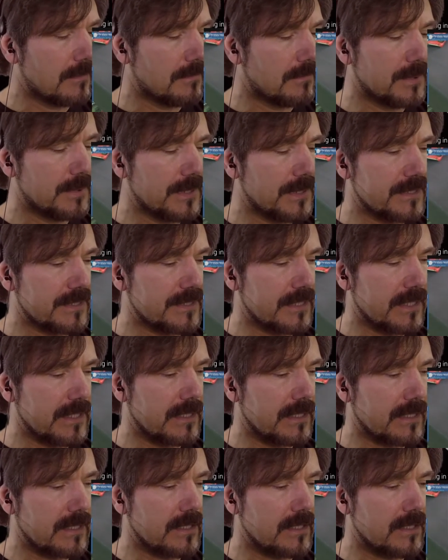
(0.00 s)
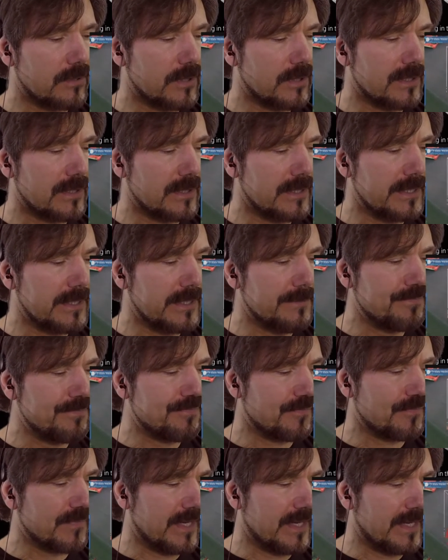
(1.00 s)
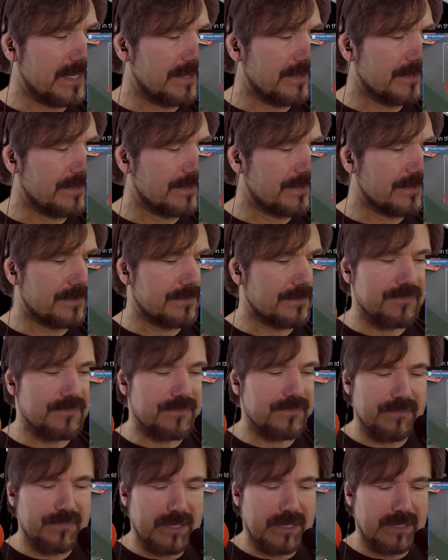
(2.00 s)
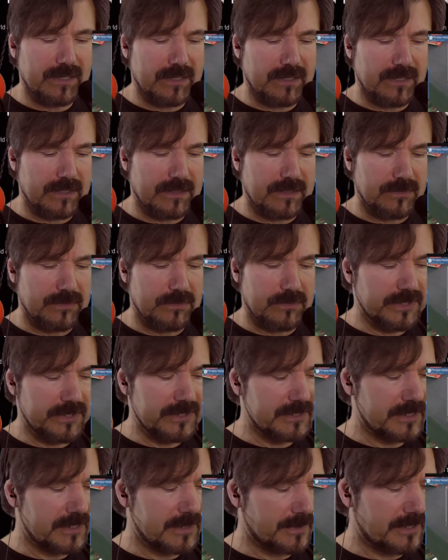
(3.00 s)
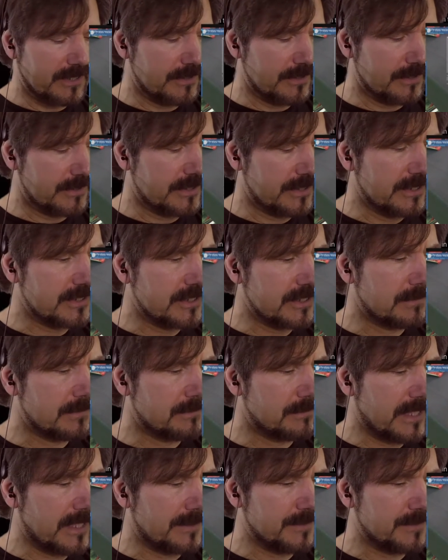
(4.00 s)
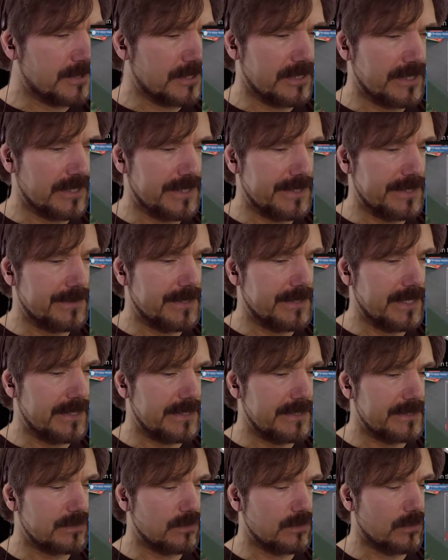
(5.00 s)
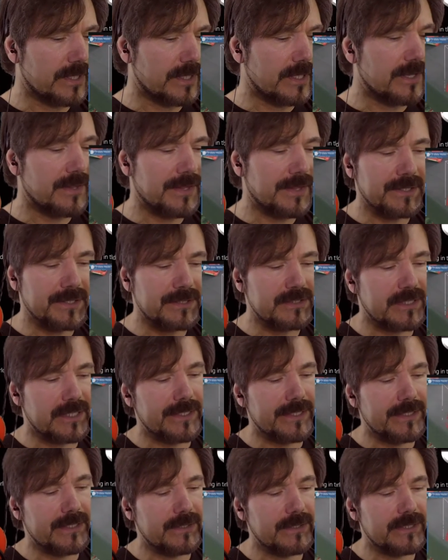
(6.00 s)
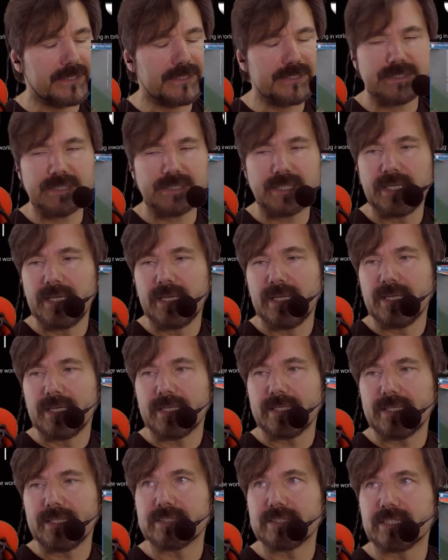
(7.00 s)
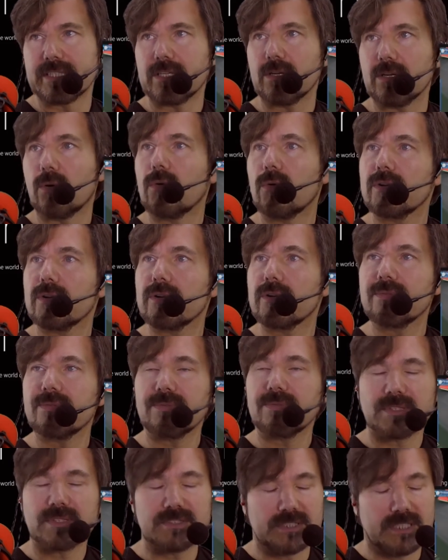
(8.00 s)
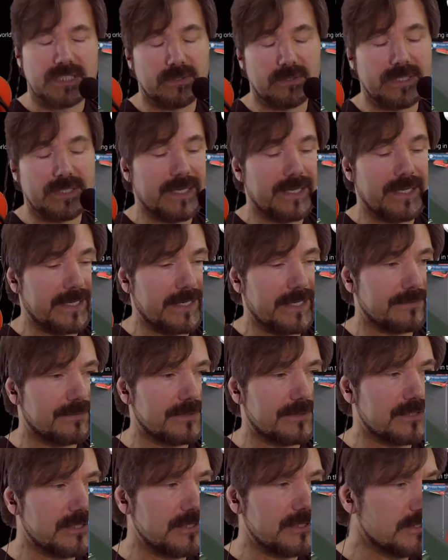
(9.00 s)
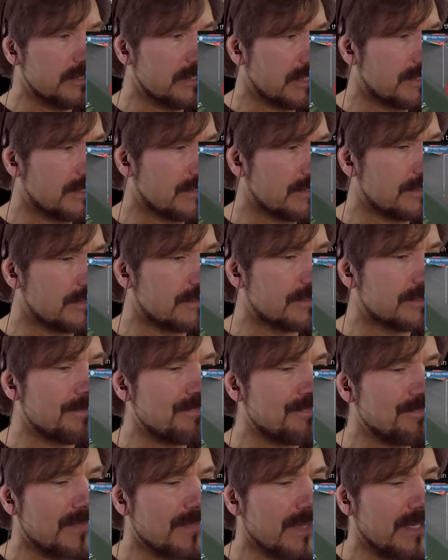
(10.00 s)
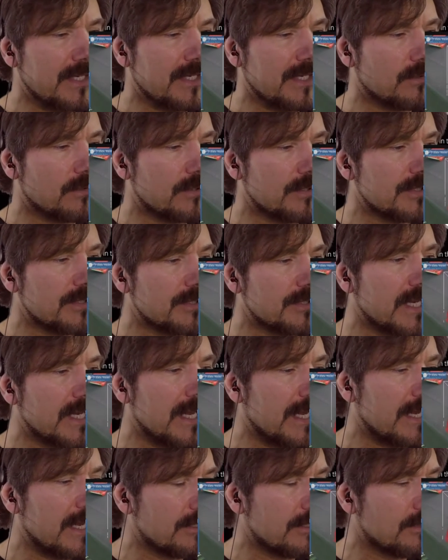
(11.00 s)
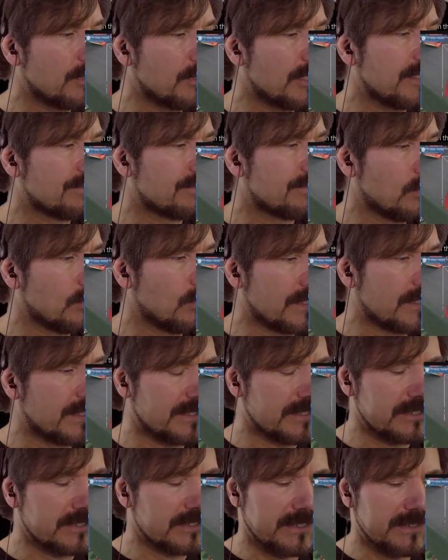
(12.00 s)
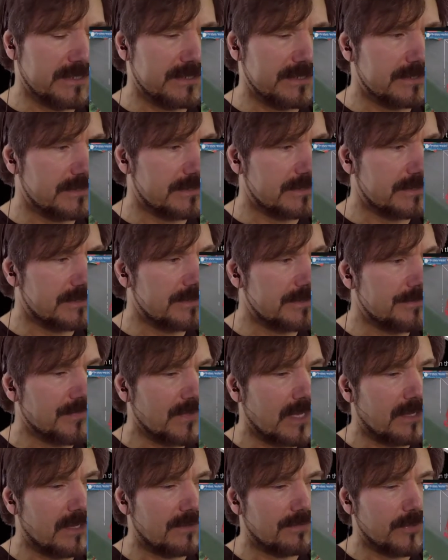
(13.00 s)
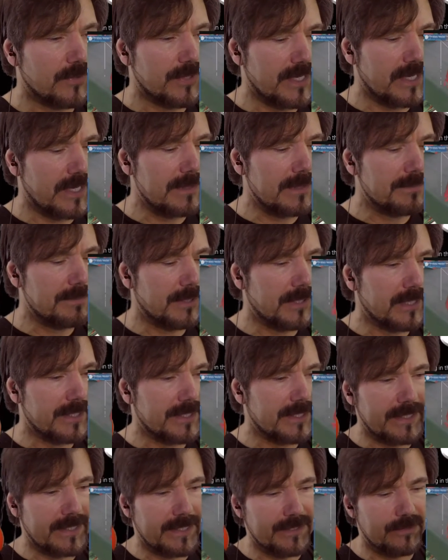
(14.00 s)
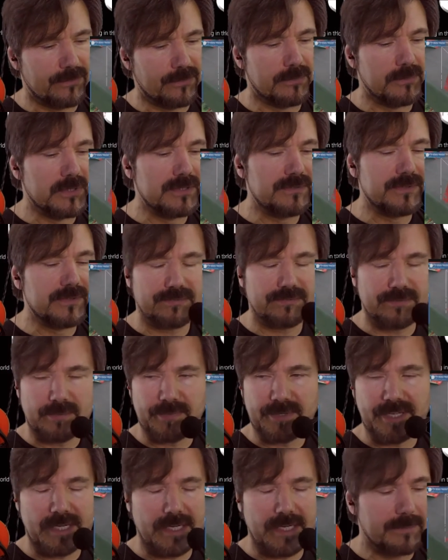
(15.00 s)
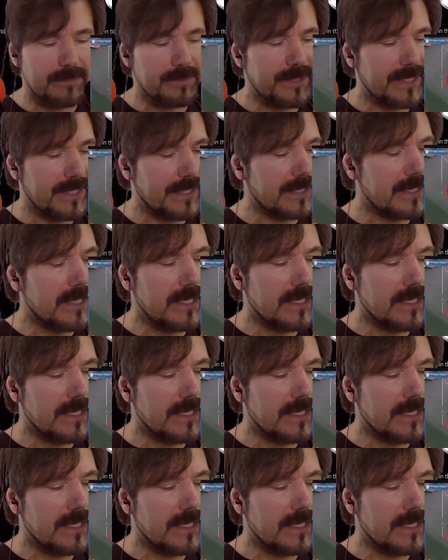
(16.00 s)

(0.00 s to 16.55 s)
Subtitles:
But currently, and the reason I'm a little discombobulated is one of the things that I noticed is that in order, because I only have 2 sensors, in order to calibrate for one of the sensors for the iPod, I had to remove it from the iPad.